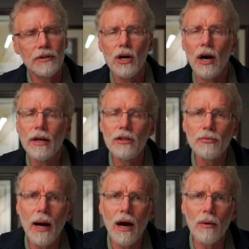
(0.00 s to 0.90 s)
regarding this
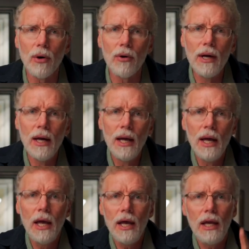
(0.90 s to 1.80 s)
parable,
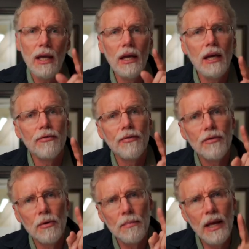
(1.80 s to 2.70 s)
if
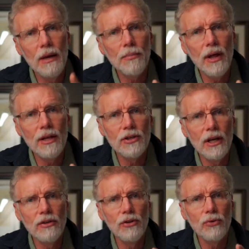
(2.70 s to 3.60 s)
the people that
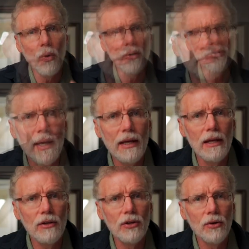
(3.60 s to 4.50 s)
Jesus was
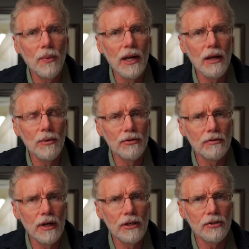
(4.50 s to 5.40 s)
speaking to when he was
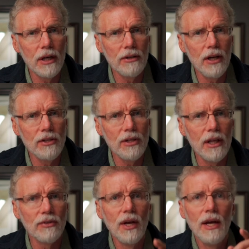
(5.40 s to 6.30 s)
originally teaching
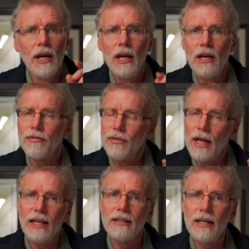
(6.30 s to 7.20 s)
this, if
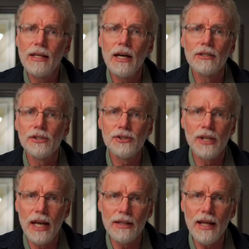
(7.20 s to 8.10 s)
they didn't
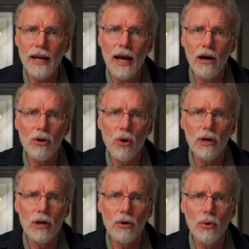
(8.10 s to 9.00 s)
understand that
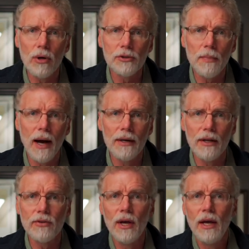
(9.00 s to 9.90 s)
allegorical
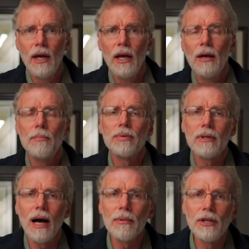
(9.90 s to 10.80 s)
correspondence, it
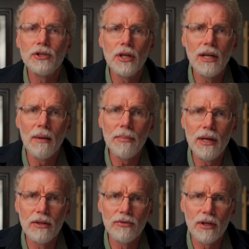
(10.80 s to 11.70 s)
probably should not be
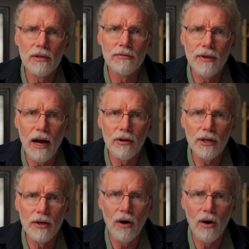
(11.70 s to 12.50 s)
considered valid at